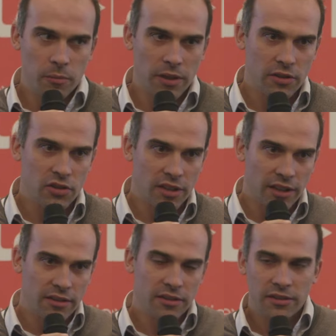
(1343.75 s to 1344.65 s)
partners
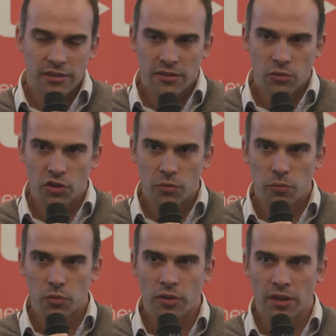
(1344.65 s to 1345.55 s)
like the Turismo
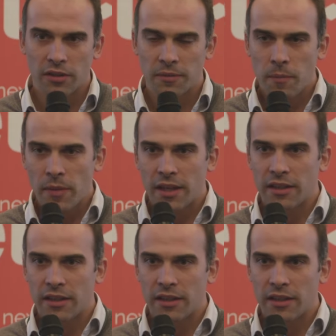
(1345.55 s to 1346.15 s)
de Portugal